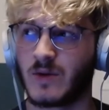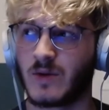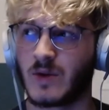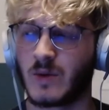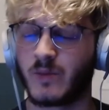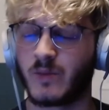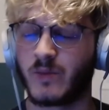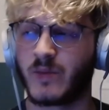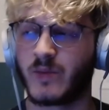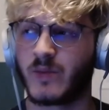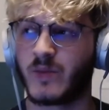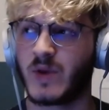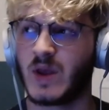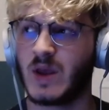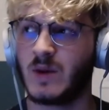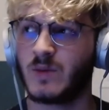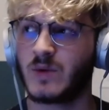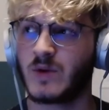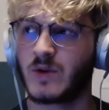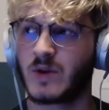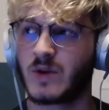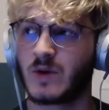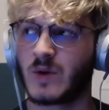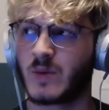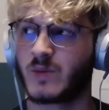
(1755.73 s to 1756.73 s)
the
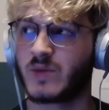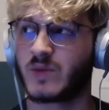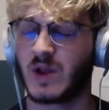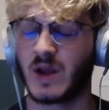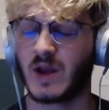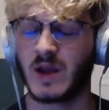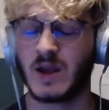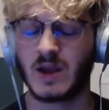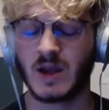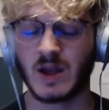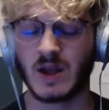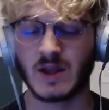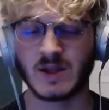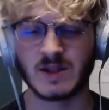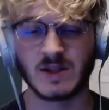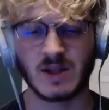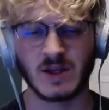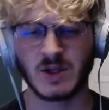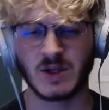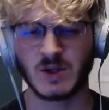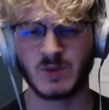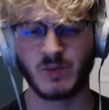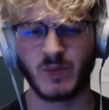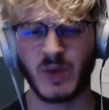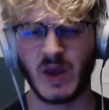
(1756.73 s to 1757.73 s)
people that we're playing against,
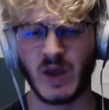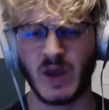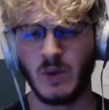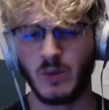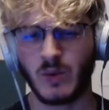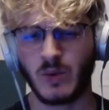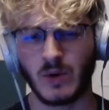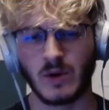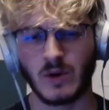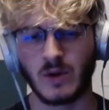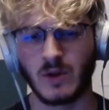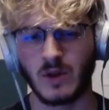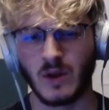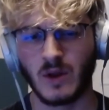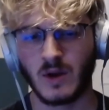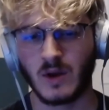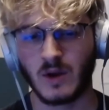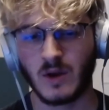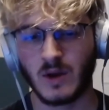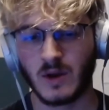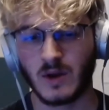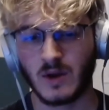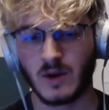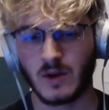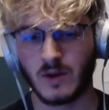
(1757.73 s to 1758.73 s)
they're just people.
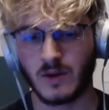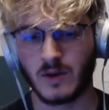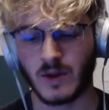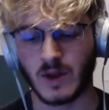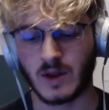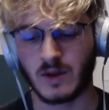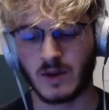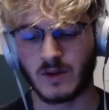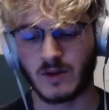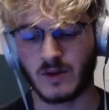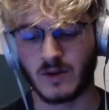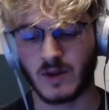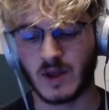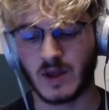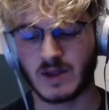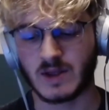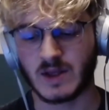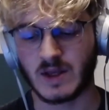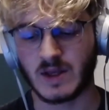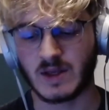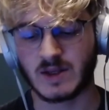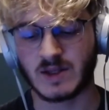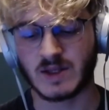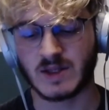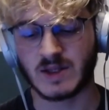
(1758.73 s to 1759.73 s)

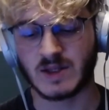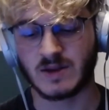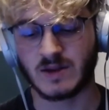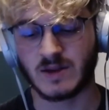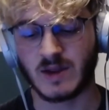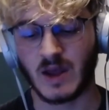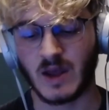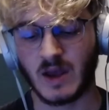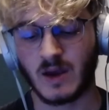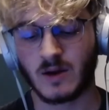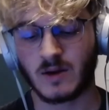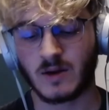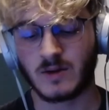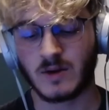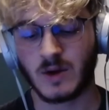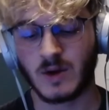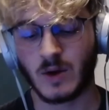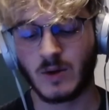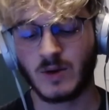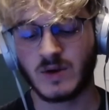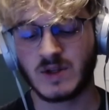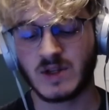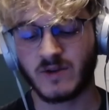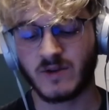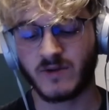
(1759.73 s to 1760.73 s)
They are
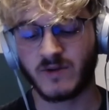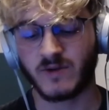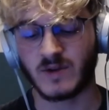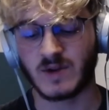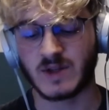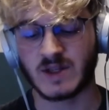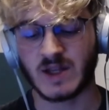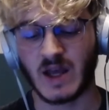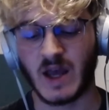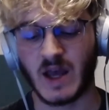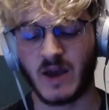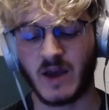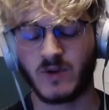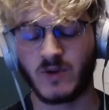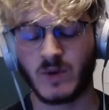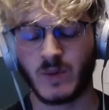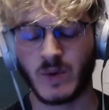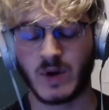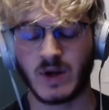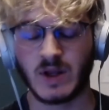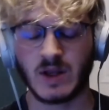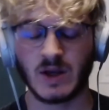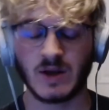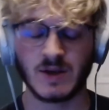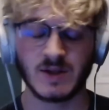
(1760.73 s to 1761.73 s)
no different to
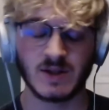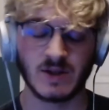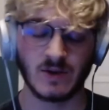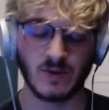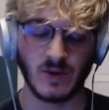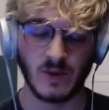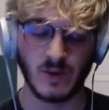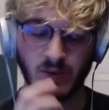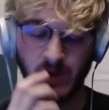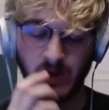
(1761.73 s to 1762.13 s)
everybody else that